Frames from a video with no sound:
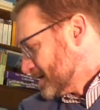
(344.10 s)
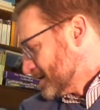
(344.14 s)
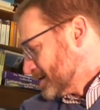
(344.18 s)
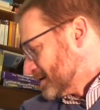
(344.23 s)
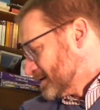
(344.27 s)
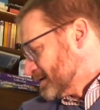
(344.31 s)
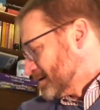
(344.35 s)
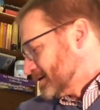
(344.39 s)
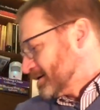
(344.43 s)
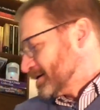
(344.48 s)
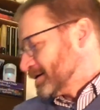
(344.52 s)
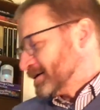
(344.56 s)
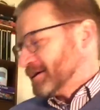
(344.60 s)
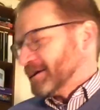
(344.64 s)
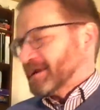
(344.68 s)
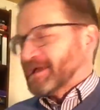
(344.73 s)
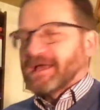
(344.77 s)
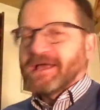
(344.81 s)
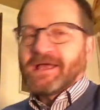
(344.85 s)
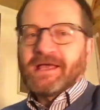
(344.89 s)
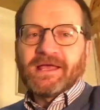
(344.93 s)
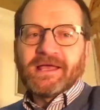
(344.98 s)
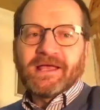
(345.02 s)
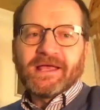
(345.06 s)
I
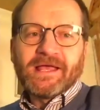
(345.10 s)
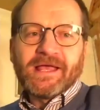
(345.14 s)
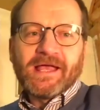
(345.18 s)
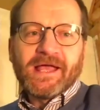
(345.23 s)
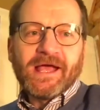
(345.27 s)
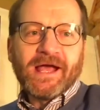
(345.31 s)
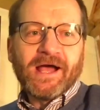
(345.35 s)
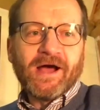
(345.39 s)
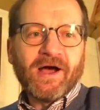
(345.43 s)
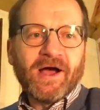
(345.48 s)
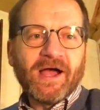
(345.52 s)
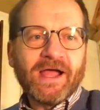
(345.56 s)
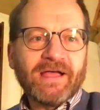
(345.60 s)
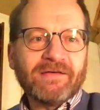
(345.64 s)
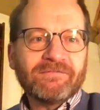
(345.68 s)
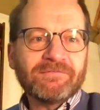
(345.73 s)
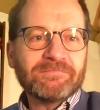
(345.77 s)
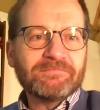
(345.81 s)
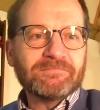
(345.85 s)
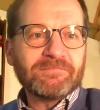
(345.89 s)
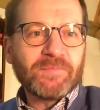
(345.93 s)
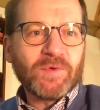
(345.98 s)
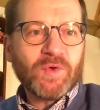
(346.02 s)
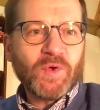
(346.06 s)

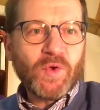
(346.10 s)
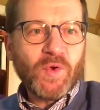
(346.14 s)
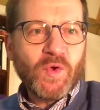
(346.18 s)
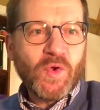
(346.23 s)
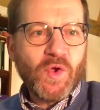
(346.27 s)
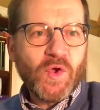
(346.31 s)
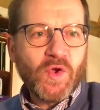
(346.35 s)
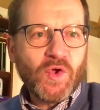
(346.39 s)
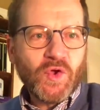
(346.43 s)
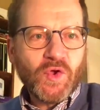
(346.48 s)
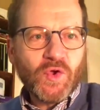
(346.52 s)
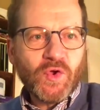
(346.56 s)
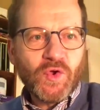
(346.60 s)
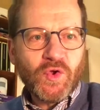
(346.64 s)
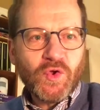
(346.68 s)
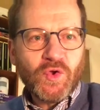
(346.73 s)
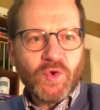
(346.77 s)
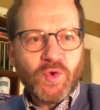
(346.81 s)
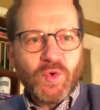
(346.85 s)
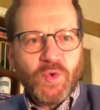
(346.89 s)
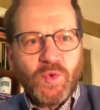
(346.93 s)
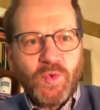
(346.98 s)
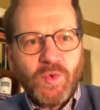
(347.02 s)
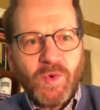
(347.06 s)
haven't
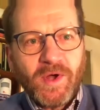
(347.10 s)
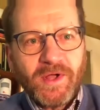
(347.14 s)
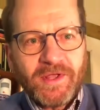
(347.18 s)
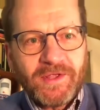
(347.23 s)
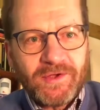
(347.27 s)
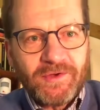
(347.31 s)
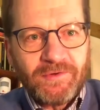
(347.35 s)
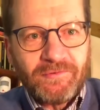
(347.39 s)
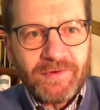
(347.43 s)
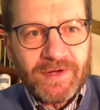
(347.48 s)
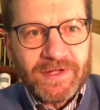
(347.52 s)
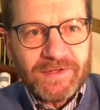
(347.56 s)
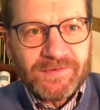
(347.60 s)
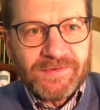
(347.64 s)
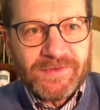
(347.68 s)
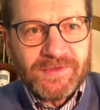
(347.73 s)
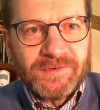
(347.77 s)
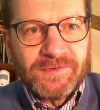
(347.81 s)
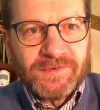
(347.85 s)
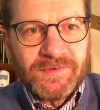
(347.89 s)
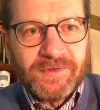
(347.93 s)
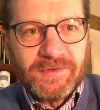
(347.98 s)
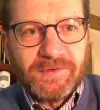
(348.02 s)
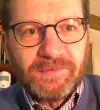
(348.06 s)
quite got round
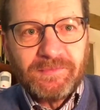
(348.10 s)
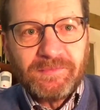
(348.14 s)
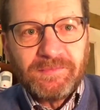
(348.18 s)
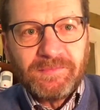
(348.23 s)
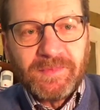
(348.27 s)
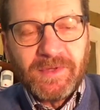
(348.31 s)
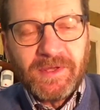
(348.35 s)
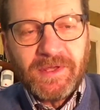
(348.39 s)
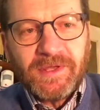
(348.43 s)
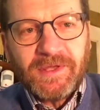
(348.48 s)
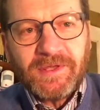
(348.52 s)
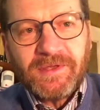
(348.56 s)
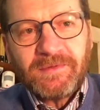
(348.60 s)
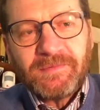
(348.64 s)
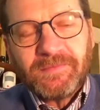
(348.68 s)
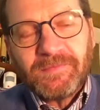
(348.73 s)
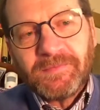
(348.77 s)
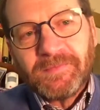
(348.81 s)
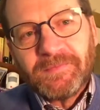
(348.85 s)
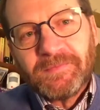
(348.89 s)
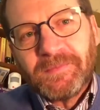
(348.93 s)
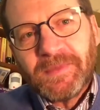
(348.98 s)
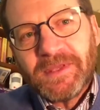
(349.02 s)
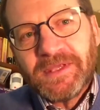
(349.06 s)
to
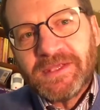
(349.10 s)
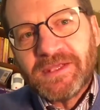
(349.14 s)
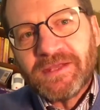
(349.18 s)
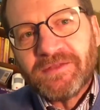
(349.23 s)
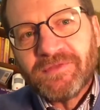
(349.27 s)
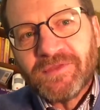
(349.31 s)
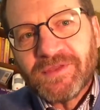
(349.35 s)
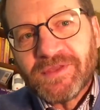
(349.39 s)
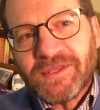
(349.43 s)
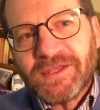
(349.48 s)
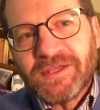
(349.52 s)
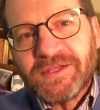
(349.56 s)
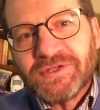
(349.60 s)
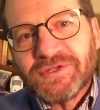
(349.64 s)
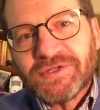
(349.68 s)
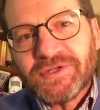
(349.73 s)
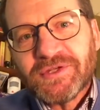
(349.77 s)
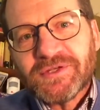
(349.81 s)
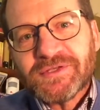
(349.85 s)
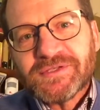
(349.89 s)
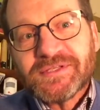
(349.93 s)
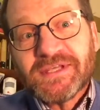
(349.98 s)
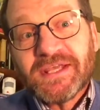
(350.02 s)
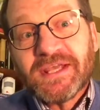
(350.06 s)
making the
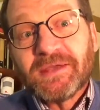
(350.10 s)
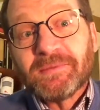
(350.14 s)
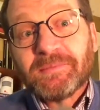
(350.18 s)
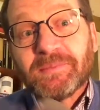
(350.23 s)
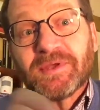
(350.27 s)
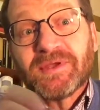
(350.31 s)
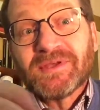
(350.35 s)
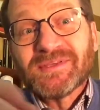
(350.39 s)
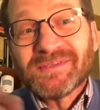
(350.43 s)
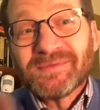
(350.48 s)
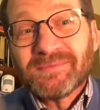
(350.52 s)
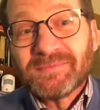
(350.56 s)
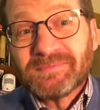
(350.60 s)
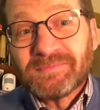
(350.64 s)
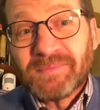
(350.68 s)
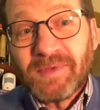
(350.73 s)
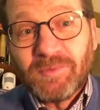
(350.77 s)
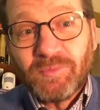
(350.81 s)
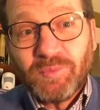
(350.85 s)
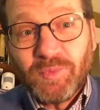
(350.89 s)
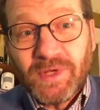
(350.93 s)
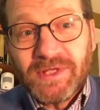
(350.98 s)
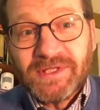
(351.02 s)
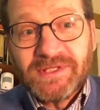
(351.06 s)
T-shirts yet, because
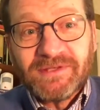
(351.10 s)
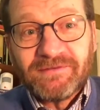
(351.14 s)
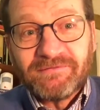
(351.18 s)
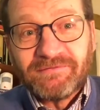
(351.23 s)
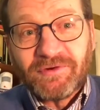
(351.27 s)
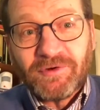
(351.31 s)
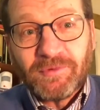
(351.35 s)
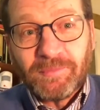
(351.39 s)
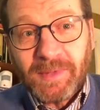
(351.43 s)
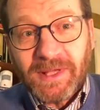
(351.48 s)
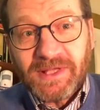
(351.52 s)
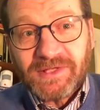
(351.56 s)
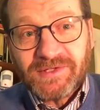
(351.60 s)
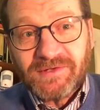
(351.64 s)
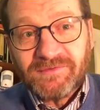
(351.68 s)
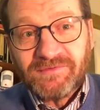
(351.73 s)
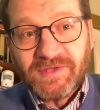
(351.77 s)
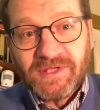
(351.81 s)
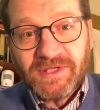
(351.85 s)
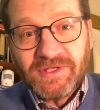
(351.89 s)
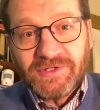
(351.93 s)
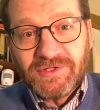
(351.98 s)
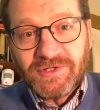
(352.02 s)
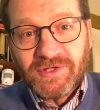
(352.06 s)
I'm waiting for a batch of
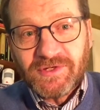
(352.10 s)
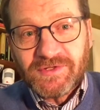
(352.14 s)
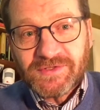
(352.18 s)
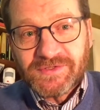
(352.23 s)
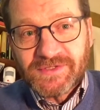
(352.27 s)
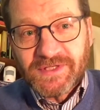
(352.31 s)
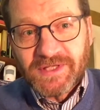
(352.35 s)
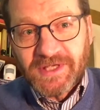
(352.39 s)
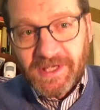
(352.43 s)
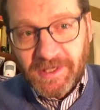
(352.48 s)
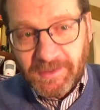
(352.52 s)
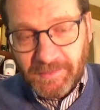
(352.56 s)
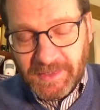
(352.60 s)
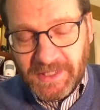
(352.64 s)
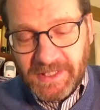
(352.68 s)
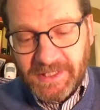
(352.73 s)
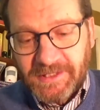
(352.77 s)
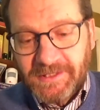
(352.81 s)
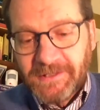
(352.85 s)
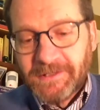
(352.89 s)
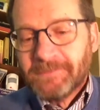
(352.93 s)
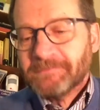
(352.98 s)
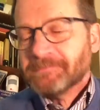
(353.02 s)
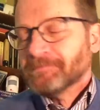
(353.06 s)
T-shirts to come
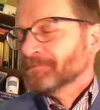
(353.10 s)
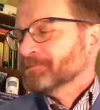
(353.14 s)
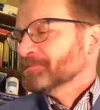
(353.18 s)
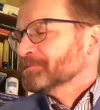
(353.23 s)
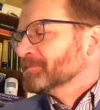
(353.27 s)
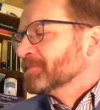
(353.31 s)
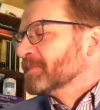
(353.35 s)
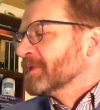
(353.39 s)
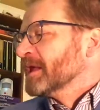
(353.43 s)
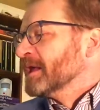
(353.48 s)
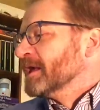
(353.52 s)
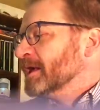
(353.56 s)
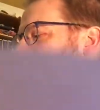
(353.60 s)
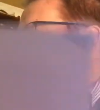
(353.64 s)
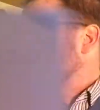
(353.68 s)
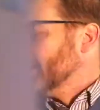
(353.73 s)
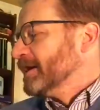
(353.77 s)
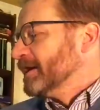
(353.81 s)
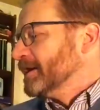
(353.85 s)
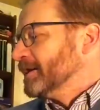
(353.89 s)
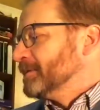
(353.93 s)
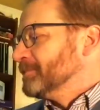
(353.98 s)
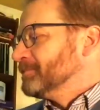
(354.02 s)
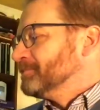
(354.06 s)
in.
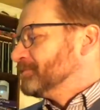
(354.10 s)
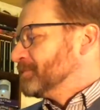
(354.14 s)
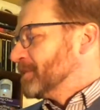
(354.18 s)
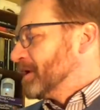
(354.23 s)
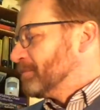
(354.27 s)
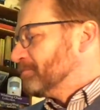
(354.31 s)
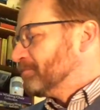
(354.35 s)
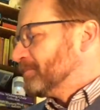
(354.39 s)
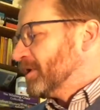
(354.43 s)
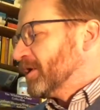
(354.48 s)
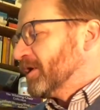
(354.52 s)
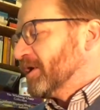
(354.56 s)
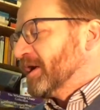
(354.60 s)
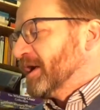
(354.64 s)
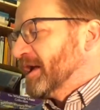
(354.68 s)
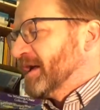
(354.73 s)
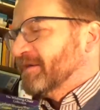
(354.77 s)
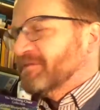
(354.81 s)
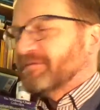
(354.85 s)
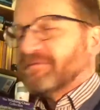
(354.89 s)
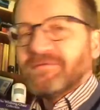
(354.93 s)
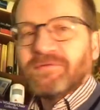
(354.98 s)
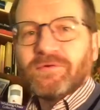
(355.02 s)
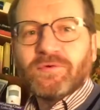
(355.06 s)
But I
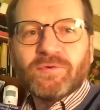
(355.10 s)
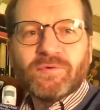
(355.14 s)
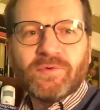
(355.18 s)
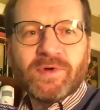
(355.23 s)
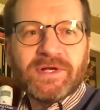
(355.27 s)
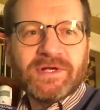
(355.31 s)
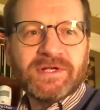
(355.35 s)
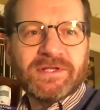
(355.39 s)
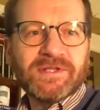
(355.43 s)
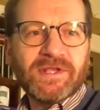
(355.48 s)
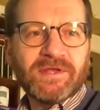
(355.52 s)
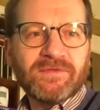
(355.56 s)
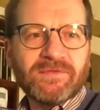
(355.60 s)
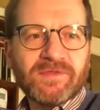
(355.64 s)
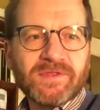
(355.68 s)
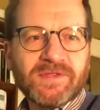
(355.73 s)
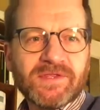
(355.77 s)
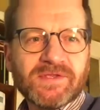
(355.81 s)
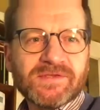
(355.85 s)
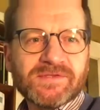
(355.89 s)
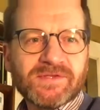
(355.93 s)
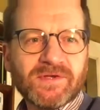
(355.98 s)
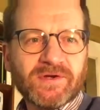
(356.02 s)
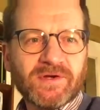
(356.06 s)
have already done the
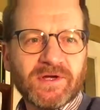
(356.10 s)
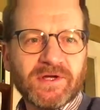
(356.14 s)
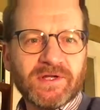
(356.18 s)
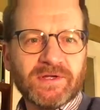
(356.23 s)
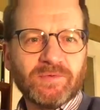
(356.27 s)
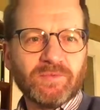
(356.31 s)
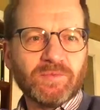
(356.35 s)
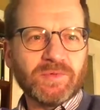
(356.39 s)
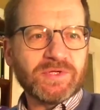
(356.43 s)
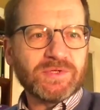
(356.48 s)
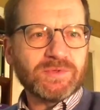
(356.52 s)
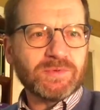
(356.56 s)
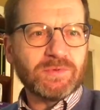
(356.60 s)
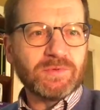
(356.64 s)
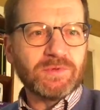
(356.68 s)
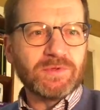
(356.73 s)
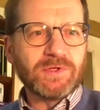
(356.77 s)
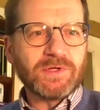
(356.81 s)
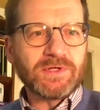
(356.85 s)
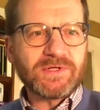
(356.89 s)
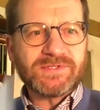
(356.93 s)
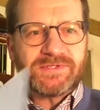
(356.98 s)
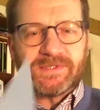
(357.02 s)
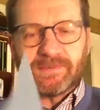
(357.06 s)
design, which will
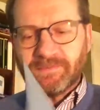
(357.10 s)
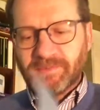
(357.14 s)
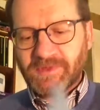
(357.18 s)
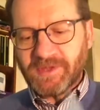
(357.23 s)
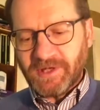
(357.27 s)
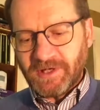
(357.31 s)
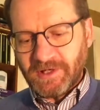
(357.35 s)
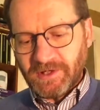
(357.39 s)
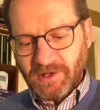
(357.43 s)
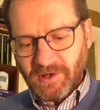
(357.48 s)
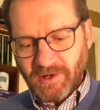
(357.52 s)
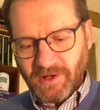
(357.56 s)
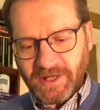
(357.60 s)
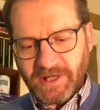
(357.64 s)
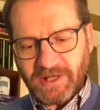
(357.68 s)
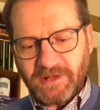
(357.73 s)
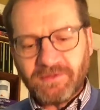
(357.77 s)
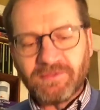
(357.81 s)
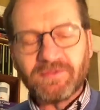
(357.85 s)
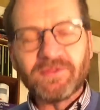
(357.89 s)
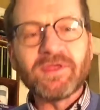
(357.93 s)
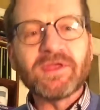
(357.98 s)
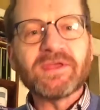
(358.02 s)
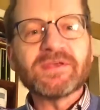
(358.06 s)
look something
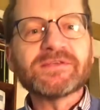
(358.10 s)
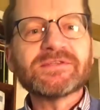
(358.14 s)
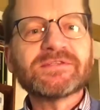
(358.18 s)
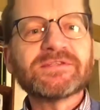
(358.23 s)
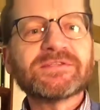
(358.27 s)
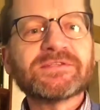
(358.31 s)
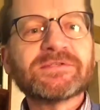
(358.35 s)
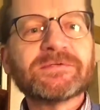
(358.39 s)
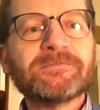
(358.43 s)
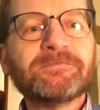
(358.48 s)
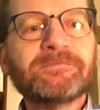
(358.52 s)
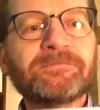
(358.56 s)
like this.